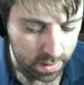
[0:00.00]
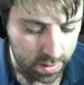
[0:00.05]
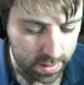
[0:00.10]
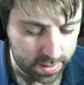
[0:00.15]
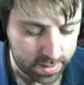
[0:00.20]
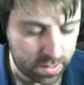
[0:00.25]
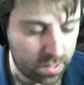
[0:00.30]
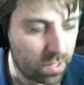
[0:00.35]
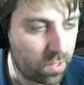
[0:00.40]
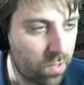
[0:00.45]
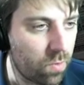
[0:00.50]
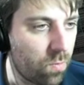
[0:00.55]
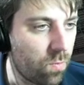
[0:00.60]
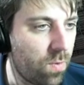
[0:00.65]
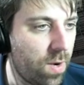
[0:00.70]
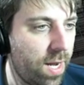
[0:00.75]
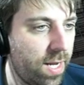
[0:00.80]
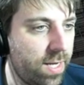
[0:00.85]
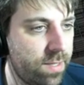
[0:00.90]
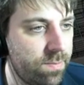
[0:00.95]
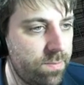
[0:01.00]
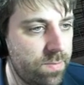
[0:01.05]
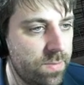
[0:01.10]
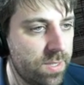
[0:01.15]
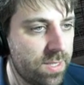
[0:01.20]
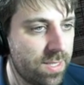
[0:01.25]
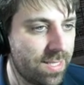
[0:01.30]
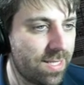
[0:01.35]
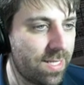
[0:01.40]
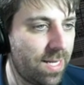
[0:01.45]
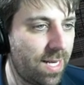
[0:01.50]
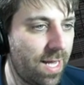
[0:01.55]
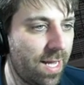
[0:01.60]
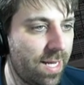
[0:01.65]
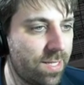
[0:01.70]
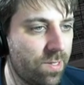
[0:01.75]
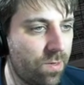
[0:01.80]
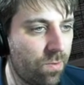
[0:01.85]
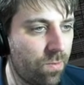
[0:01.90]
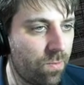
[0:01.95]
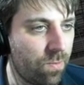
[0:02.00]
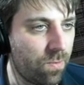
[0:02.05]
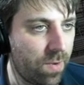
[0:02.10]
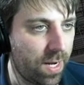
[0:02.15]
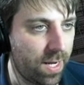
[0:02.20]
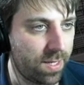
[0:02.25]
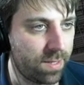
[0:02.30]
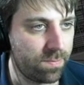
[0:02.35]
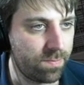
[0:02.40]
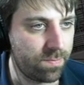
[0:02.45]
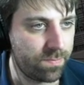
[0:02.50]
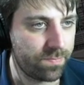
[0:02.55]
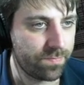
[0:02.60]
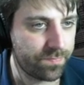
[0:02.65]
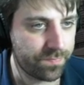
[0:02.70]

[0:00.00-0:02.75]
Let's go random. Select random.